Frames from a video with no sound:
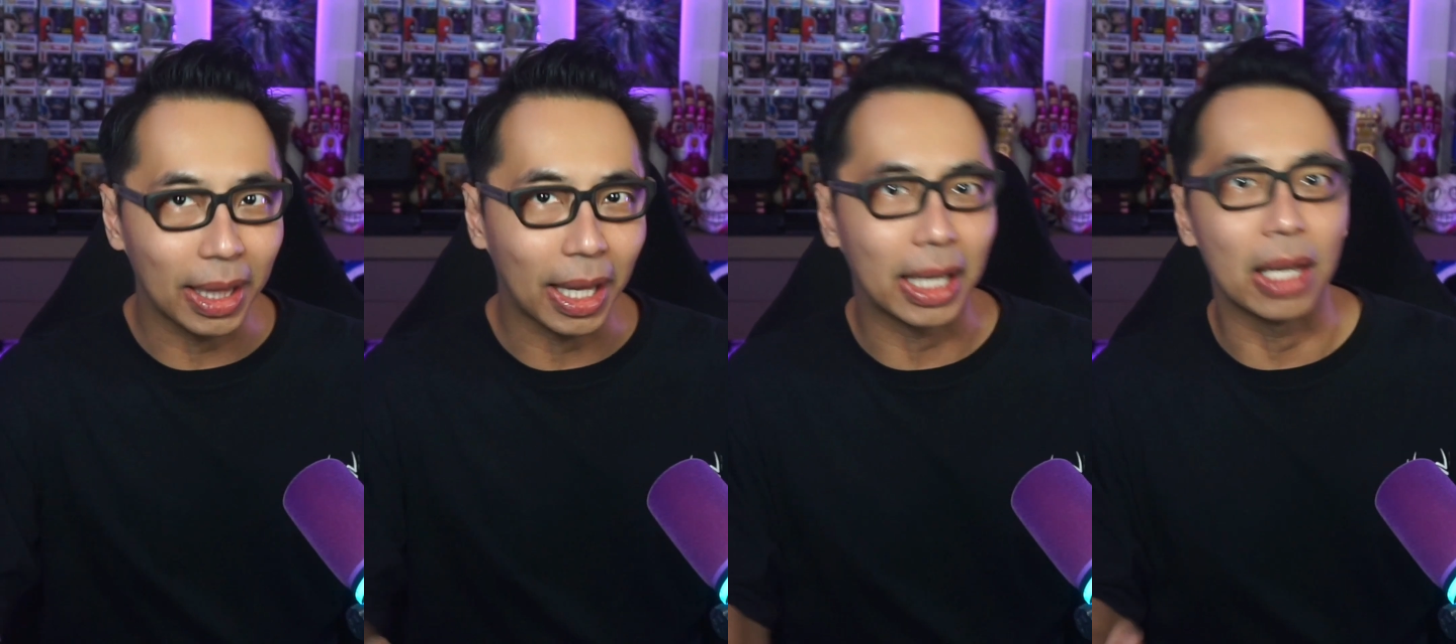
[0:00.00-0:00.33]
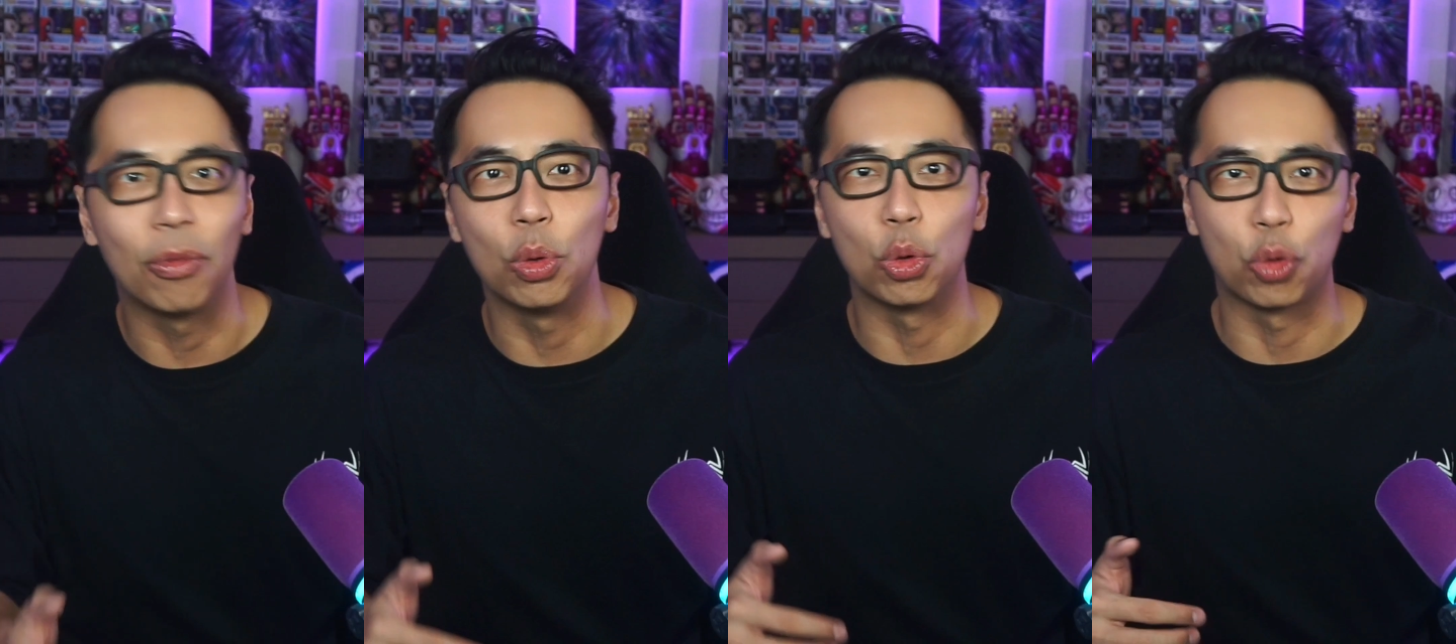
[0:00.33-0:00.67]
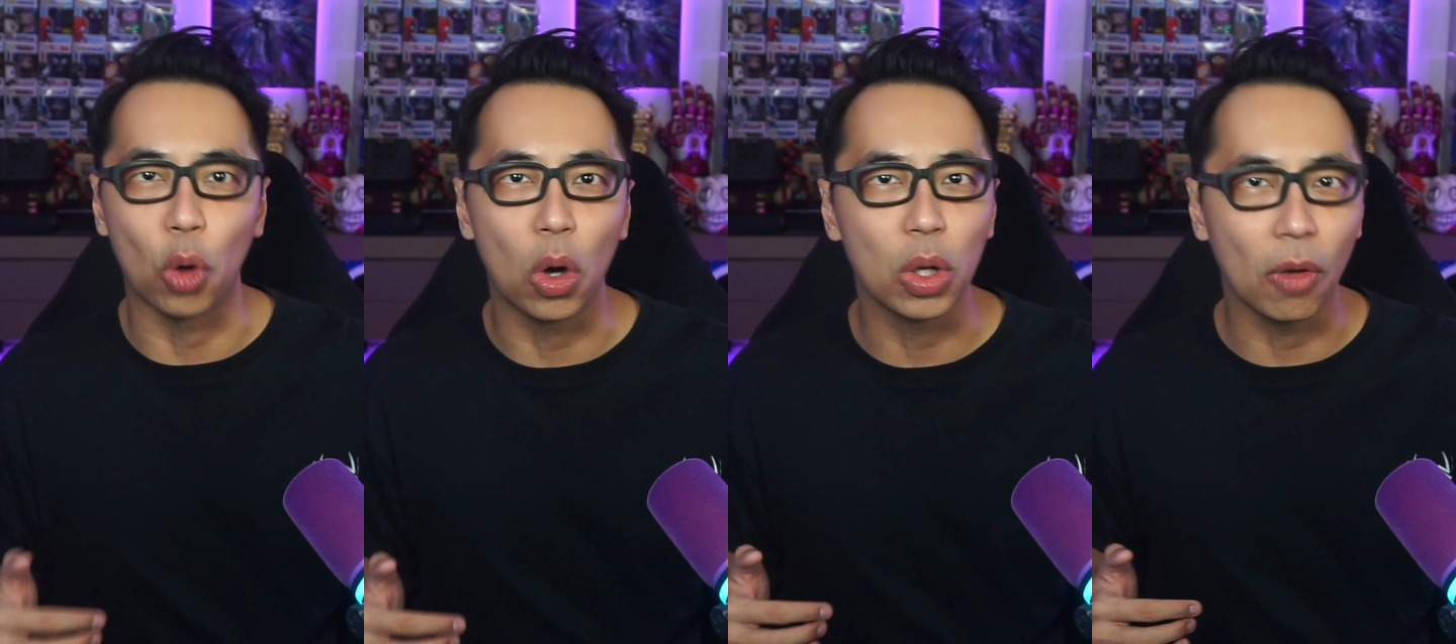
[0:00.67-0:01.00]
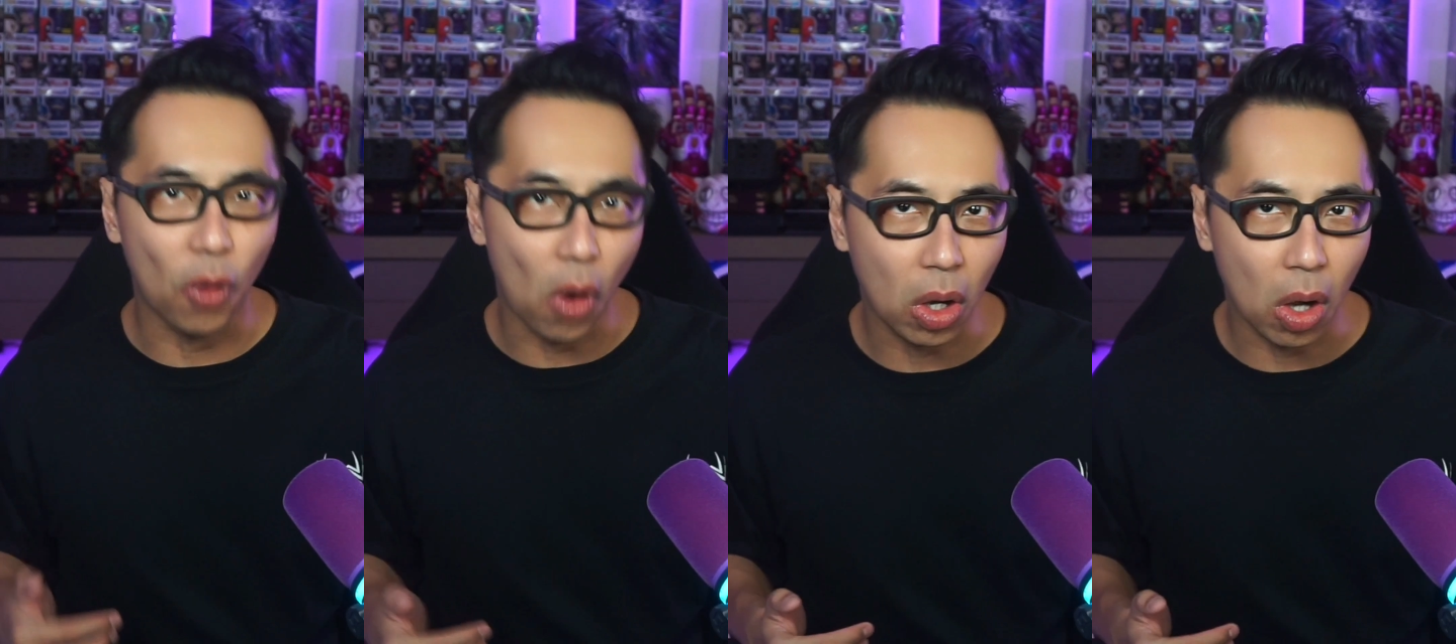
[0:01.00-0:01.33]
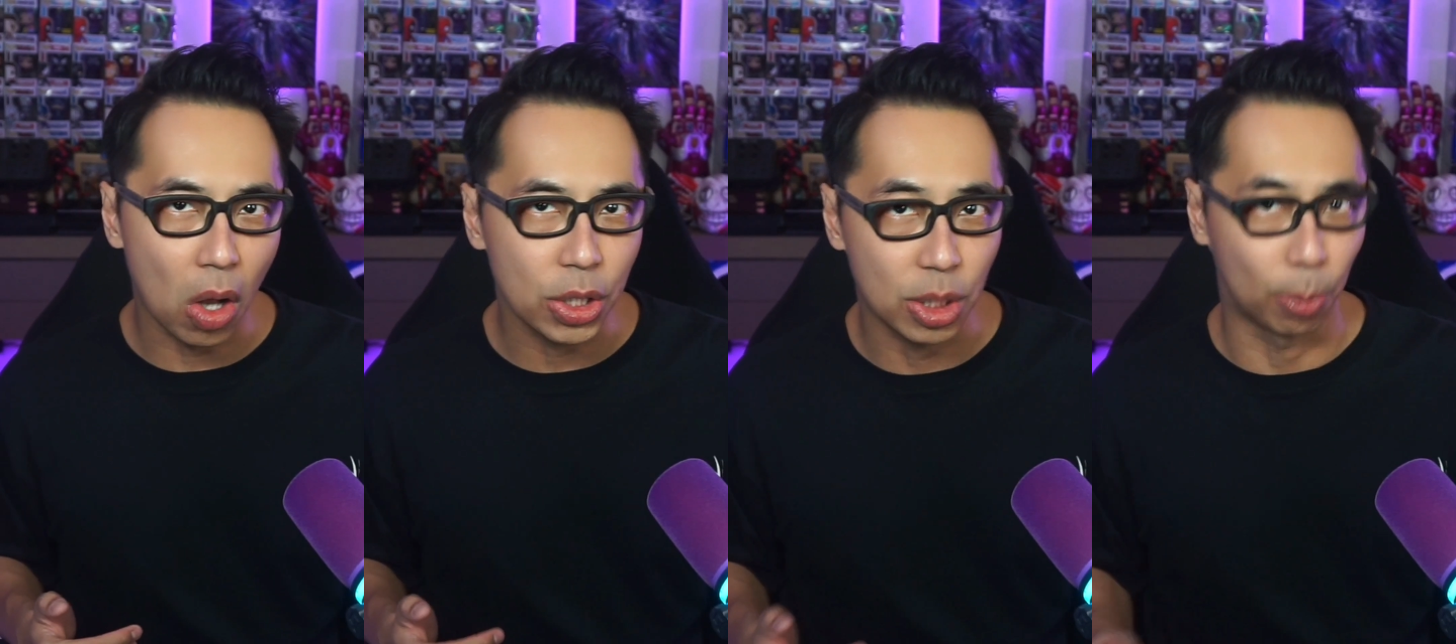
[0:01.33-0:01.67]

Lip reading: Like if you draw your 4 costs